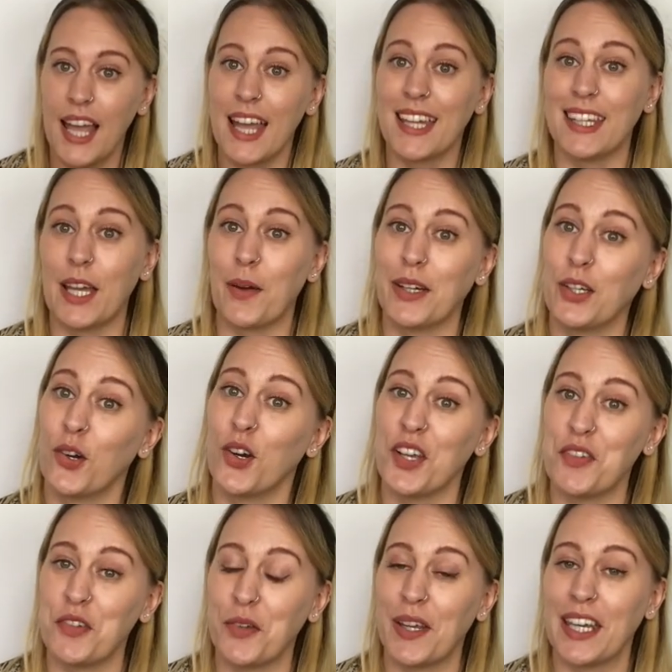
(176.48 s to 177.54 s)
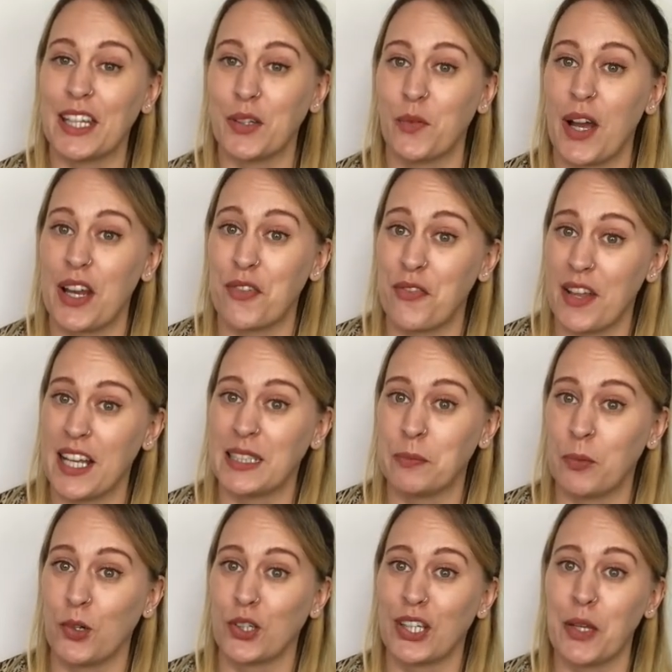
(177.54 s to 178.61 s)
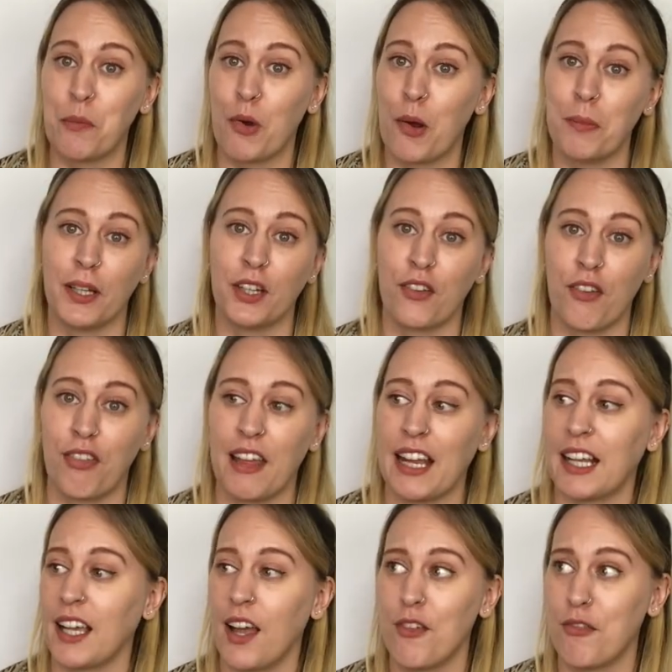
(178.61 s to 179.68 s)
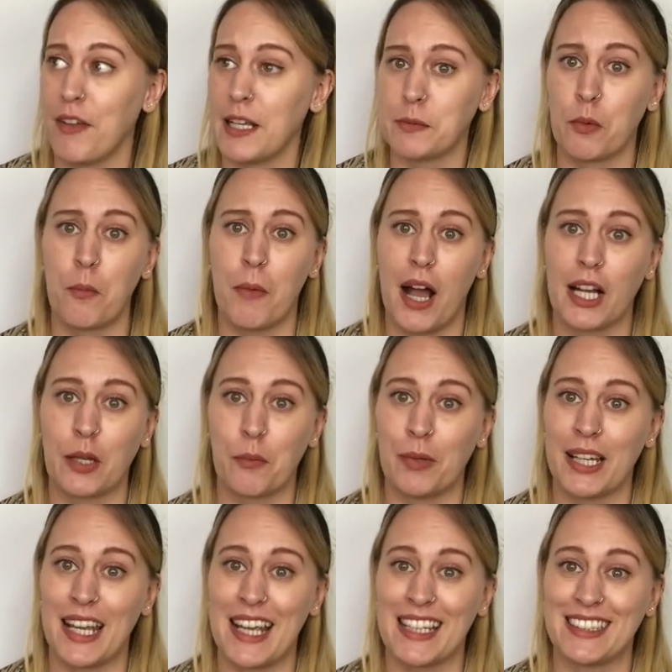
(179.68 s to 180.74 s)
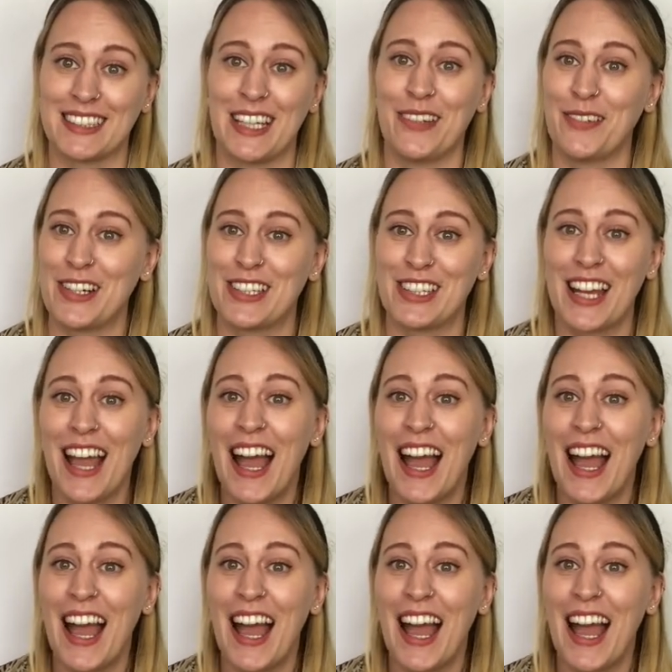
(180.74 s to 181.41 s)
Now, I know if you hear the word Facebook, you're probably going to think Facebook Marketplace, which